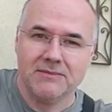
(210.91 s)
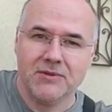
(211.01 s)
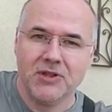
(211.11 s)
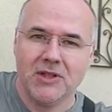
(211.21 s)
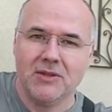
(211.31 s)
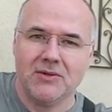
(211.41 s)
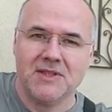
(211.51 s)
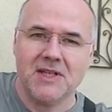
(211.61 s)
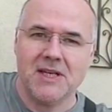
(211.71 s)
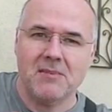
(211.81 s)
shirt on
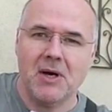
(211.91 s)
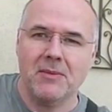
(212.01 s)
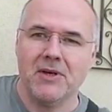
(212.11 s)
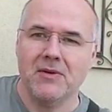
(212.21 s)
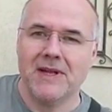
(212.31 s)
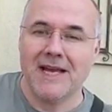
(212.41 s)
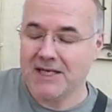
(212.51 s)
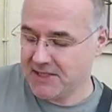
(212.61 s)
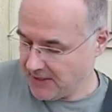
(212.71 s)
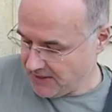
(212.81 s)
sunny barbecue
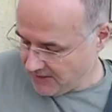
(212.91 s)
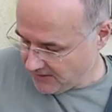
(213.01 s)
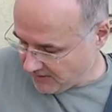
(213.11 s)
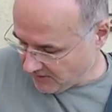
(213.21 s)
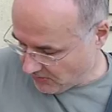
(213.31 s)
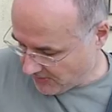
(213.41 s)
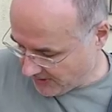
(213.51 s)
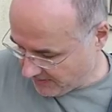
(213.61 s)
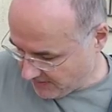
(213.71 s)
days, or my